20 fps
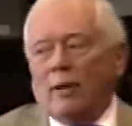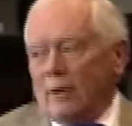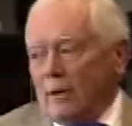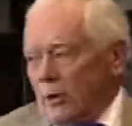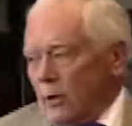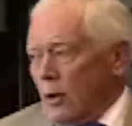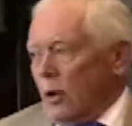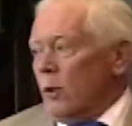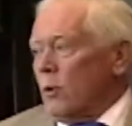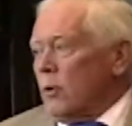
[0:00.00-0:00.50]

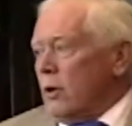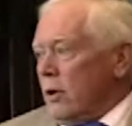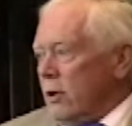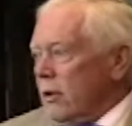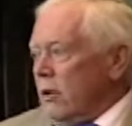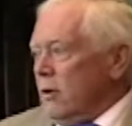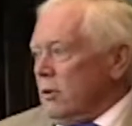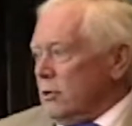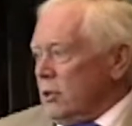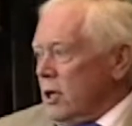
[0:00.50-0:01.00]
good old
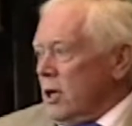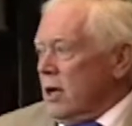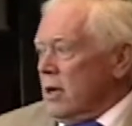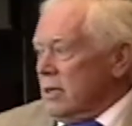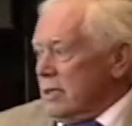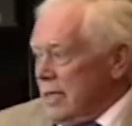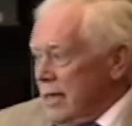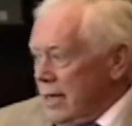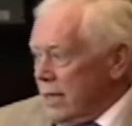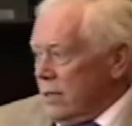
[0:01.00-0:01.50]
Colonel
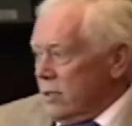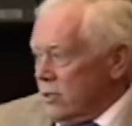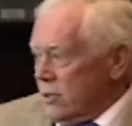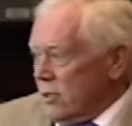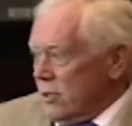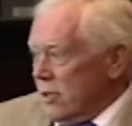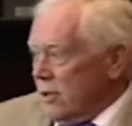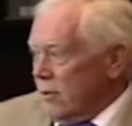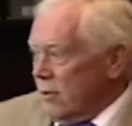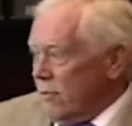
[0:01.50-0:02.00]
John
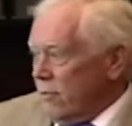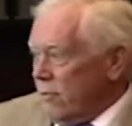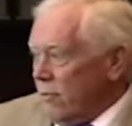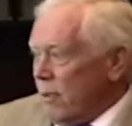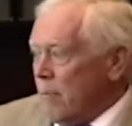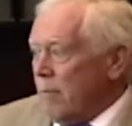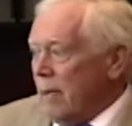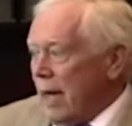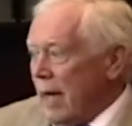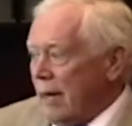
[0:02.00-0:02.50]
Dickinson
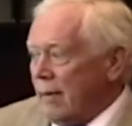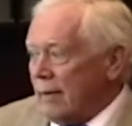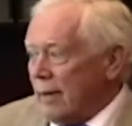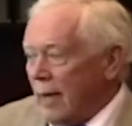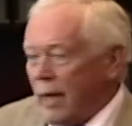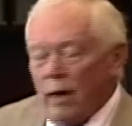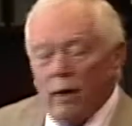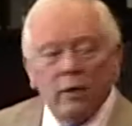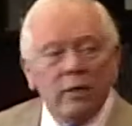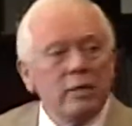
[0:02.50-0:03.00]
from Bath
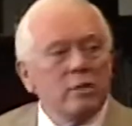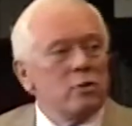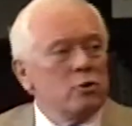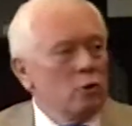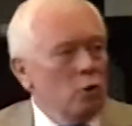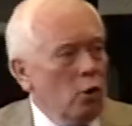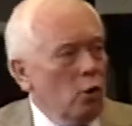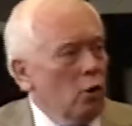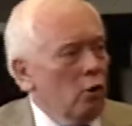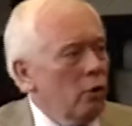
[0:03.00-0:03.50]
County's
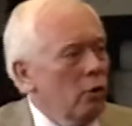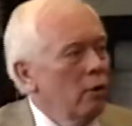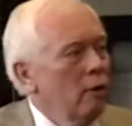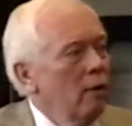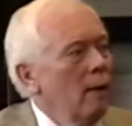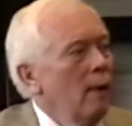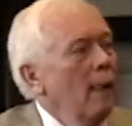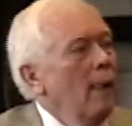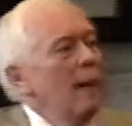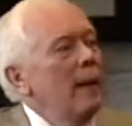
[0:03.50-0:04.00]
daughter.
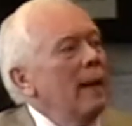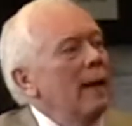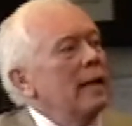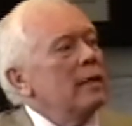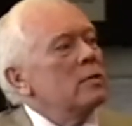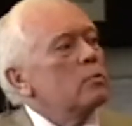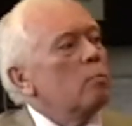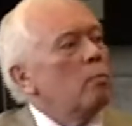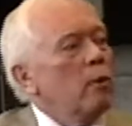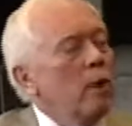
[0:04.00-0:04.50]

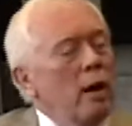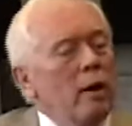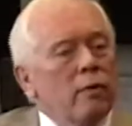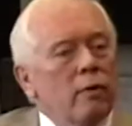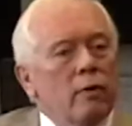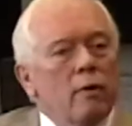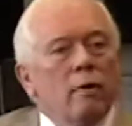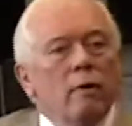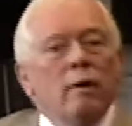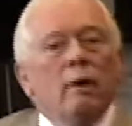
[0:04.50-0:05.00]
His
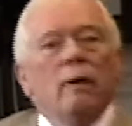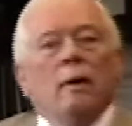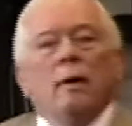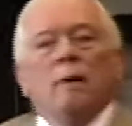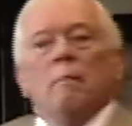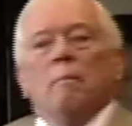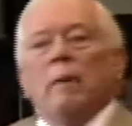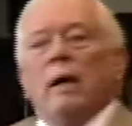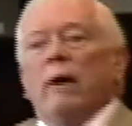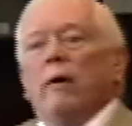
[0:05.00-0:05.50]
brother
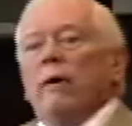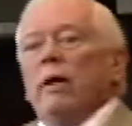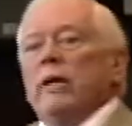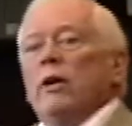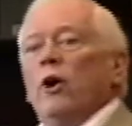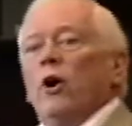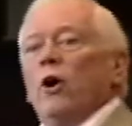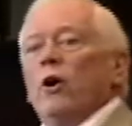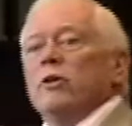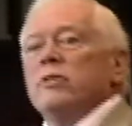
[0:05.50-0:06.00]

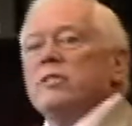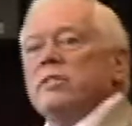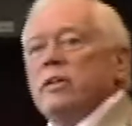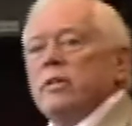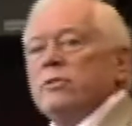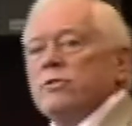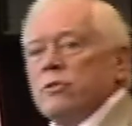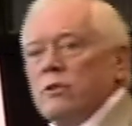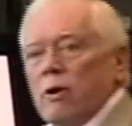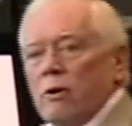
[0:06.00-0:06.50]
married her
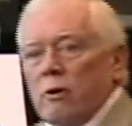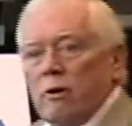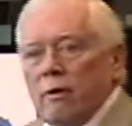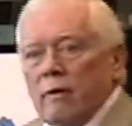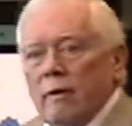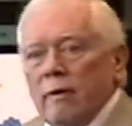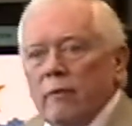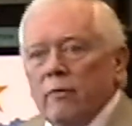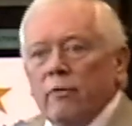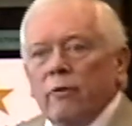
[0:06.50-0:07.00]
sister.
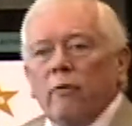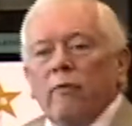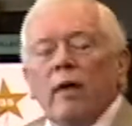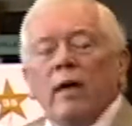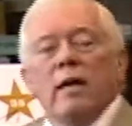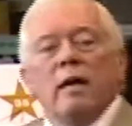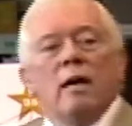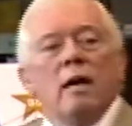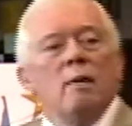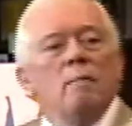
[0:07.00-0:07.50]
So
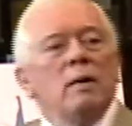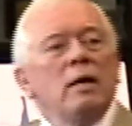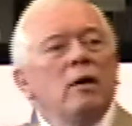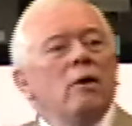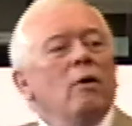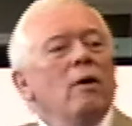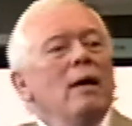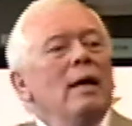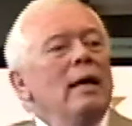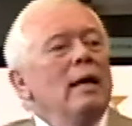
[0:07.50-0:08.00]
they come
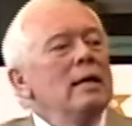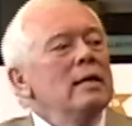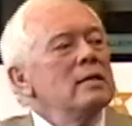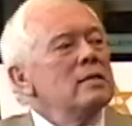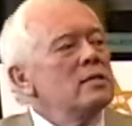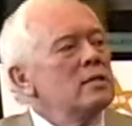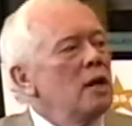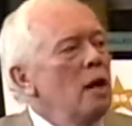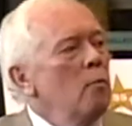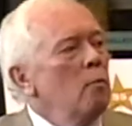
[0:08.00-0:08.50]
here
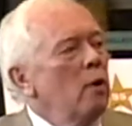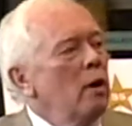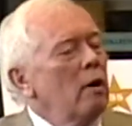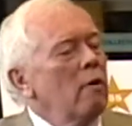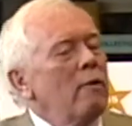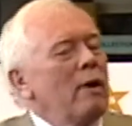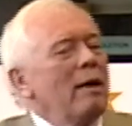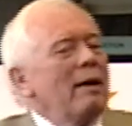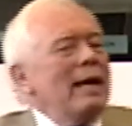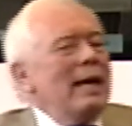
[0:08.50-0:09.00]

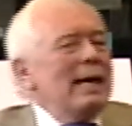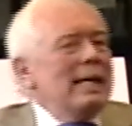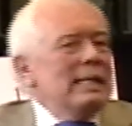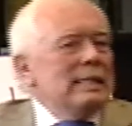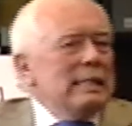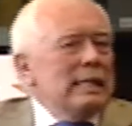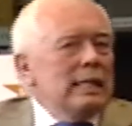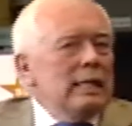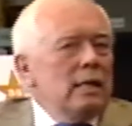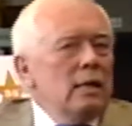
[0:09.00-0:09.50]
somewhere around
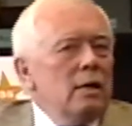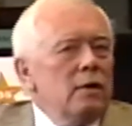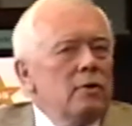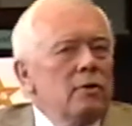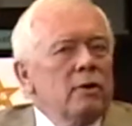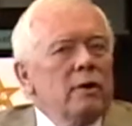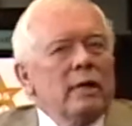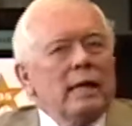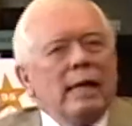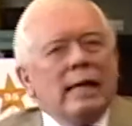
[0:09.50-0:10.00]

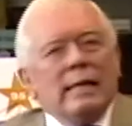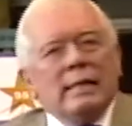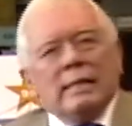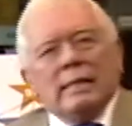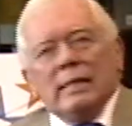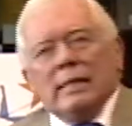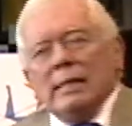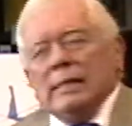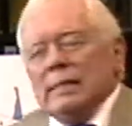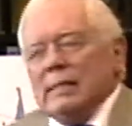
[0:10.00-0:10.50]
1800,
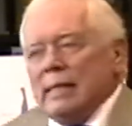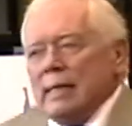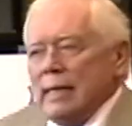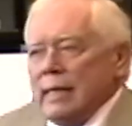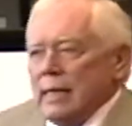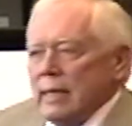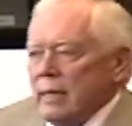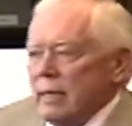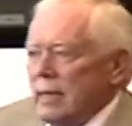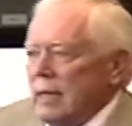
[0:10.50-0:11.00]

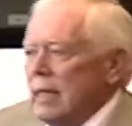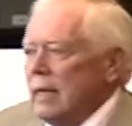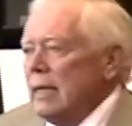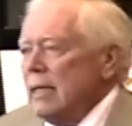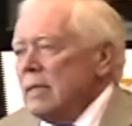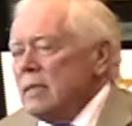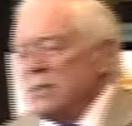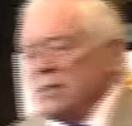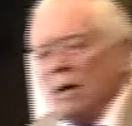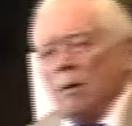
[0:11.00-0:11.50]
1810,
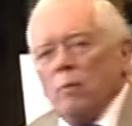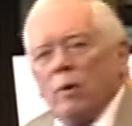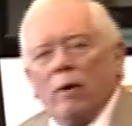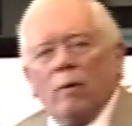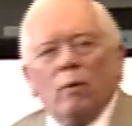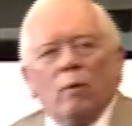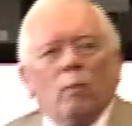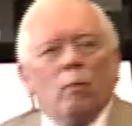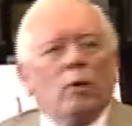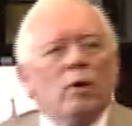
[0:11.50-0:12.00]
somewhere.
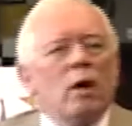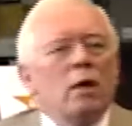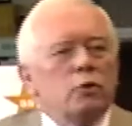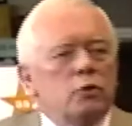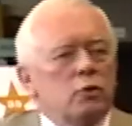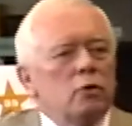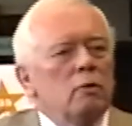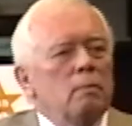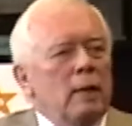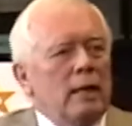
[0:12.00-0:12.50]
We're not
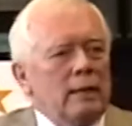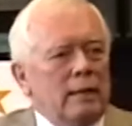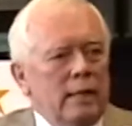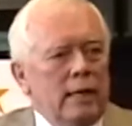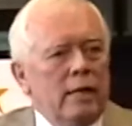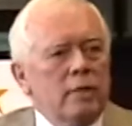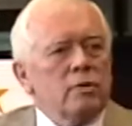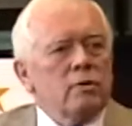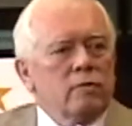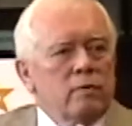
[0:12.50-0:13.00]
sure about the
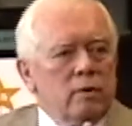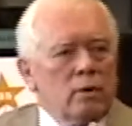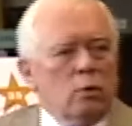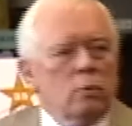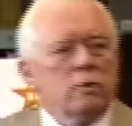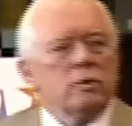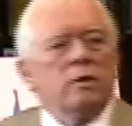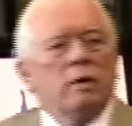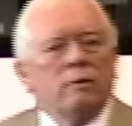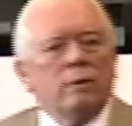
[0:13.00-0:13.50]
age of the
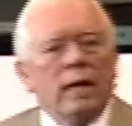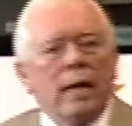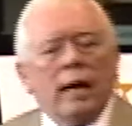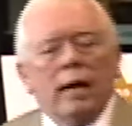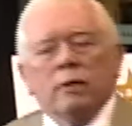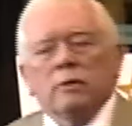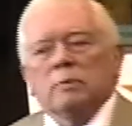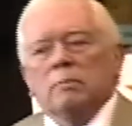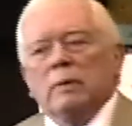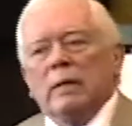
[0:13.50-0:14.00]
old stone
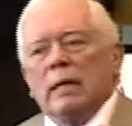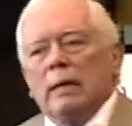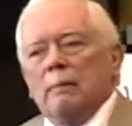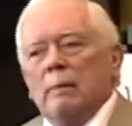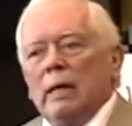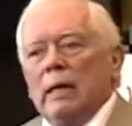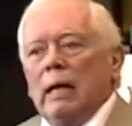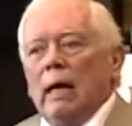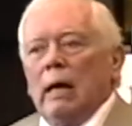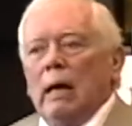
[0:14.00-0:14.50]
house, but,
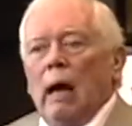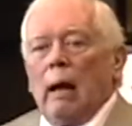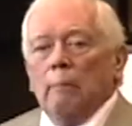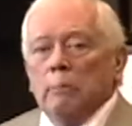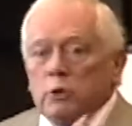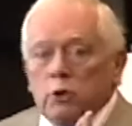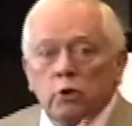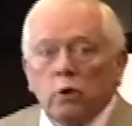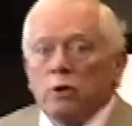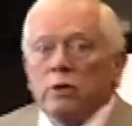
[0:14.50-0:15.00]
but I'm
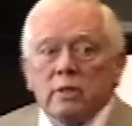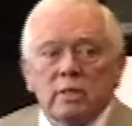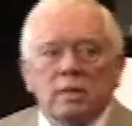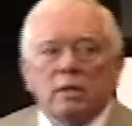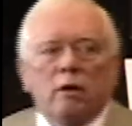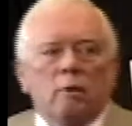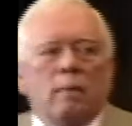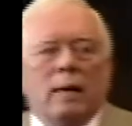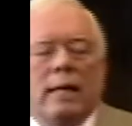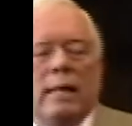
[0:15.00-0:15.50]
sure it's
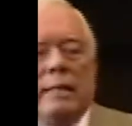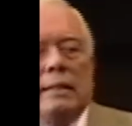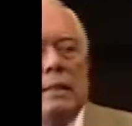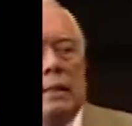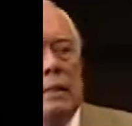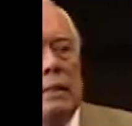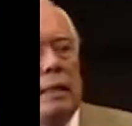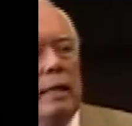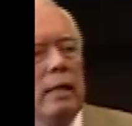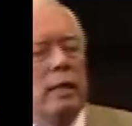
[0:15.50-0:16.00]
there by
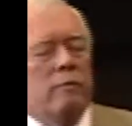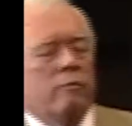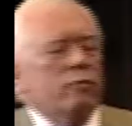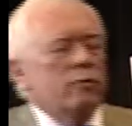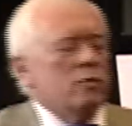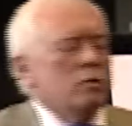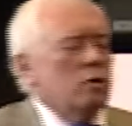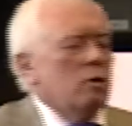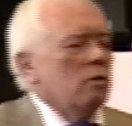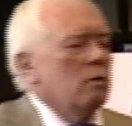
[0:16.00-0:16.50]
1810
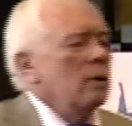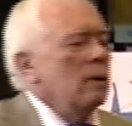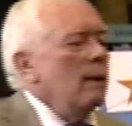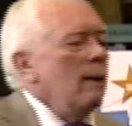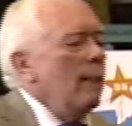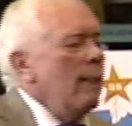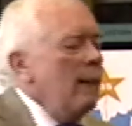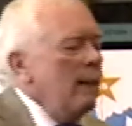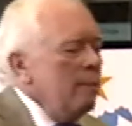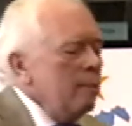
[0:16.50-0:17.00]
for certain.
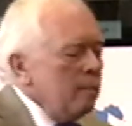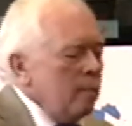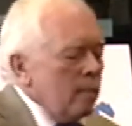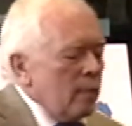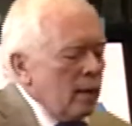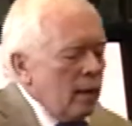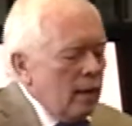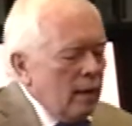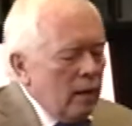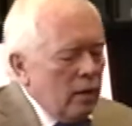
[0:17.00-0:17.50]

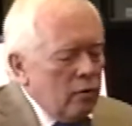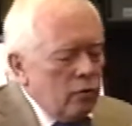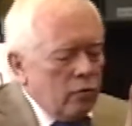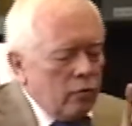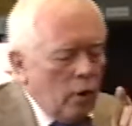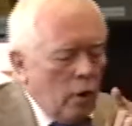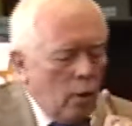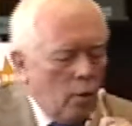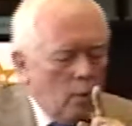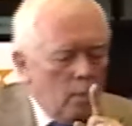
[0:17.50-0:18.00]

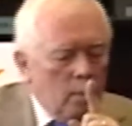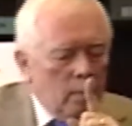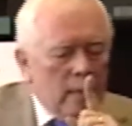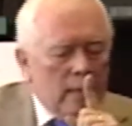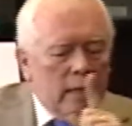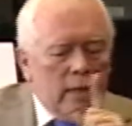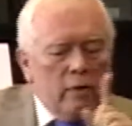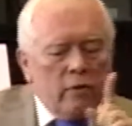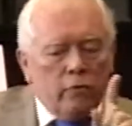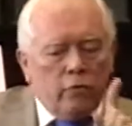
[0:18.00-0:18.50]
So
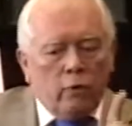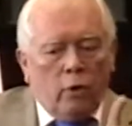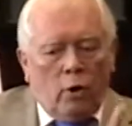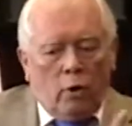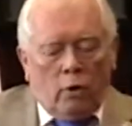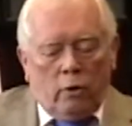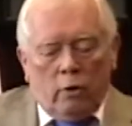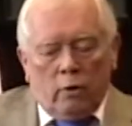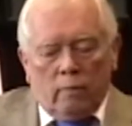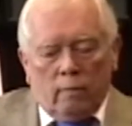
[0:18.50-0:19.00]
his
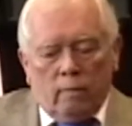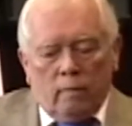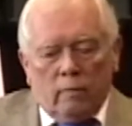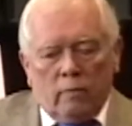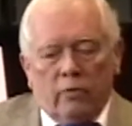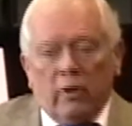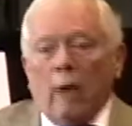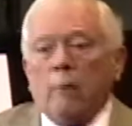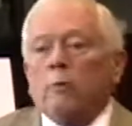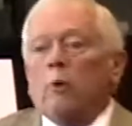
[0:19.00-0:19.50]
daughter
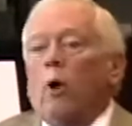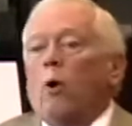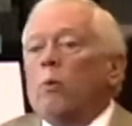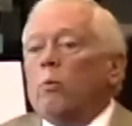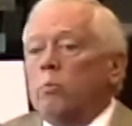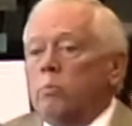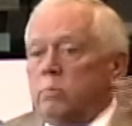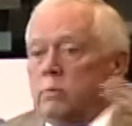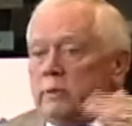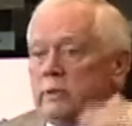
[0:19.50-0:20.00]
Samuel,
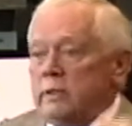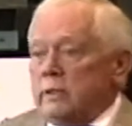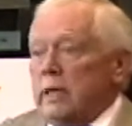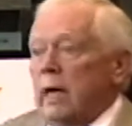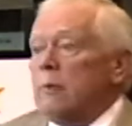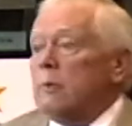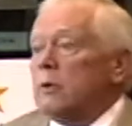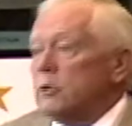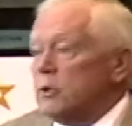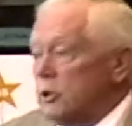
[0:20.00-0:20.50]
oh,
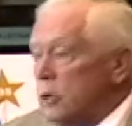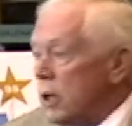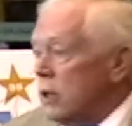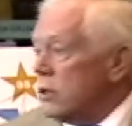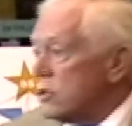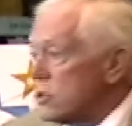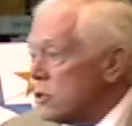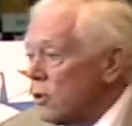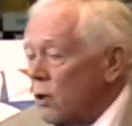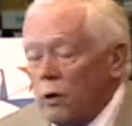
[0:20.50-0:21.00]
Samuel's
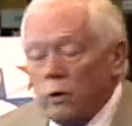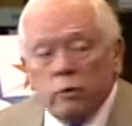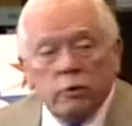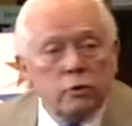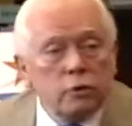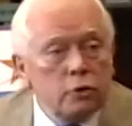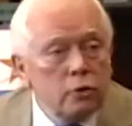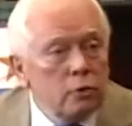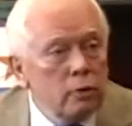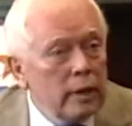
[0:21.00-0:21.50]
youngest daughter is
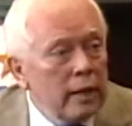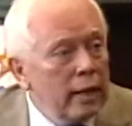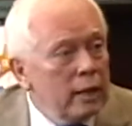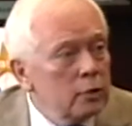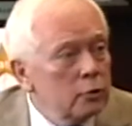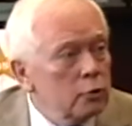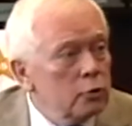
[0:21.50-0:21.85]
Juliette